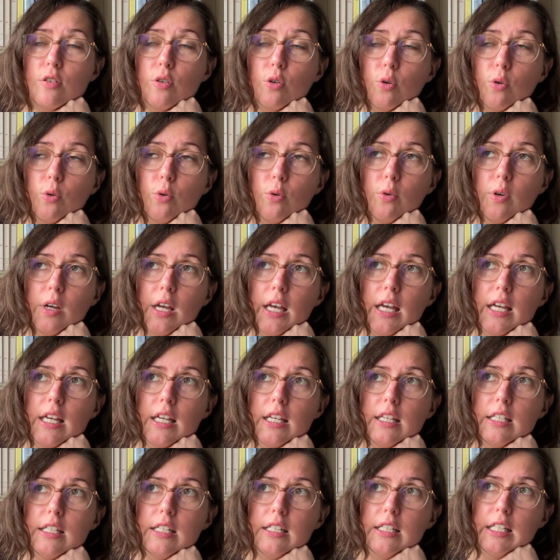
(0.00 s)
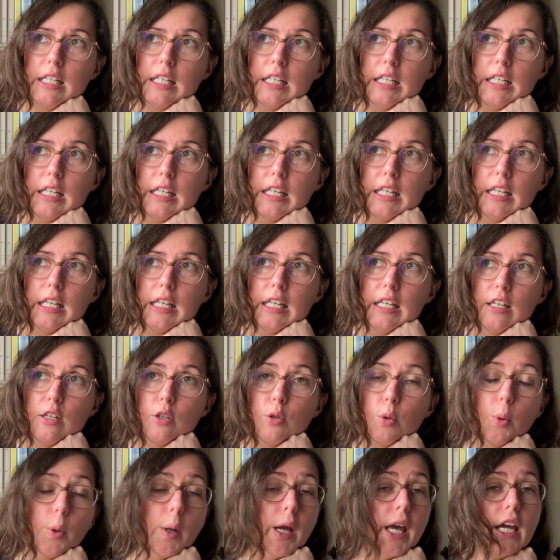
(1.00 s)
who is the
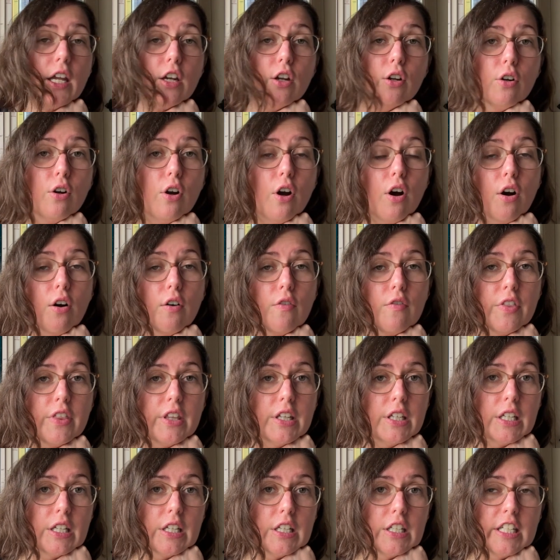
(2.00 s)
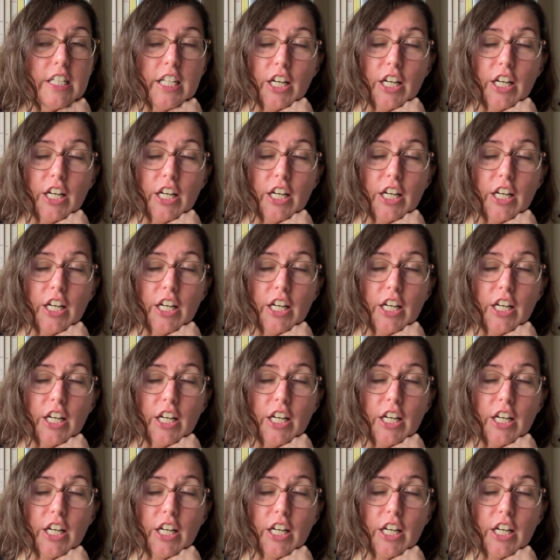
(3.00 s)
creator of the